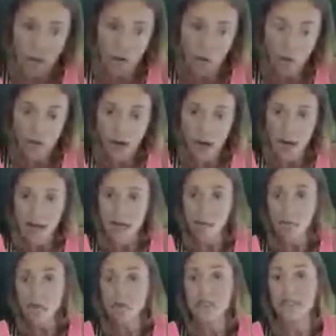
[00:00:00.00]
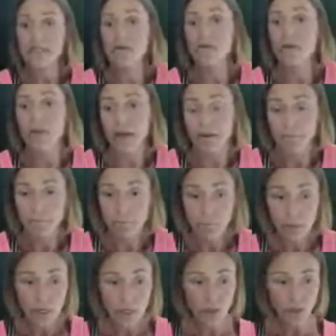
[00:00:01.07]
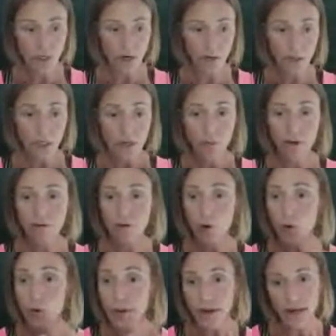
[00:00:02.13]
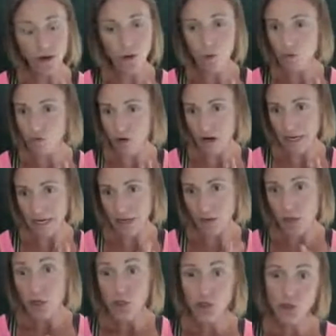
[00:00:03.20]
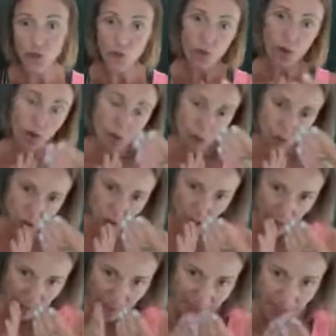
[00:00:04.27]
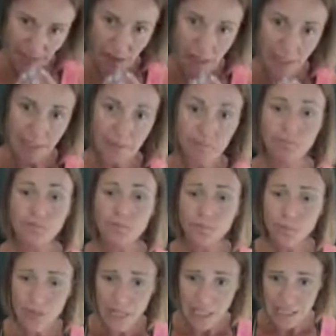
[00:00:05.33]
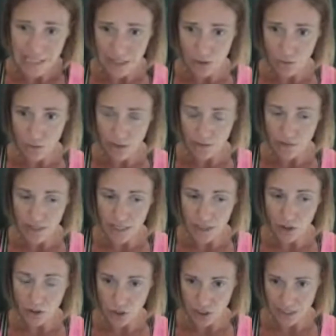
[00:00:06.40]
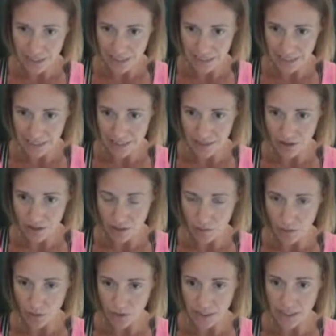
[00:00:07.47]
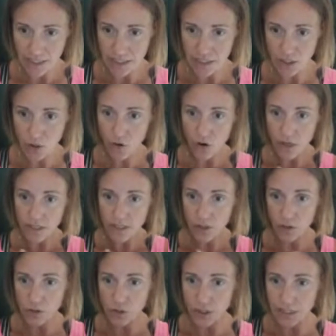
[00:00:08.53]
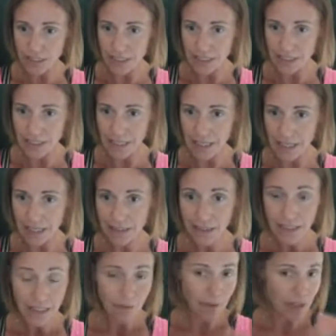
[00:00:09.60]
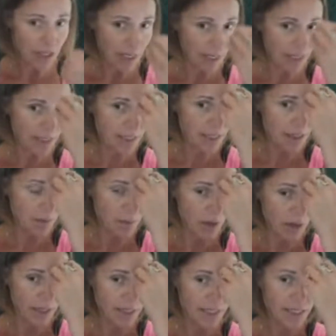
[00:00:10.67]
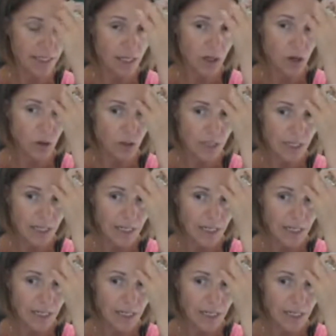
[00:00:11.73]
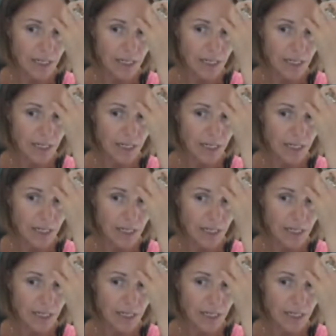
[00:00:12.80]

to deal with it. So we're all being called right now to come inside and deal with the consciousness inside our body. This is the Christ consciousness here, which links to the mind. This is a lot to link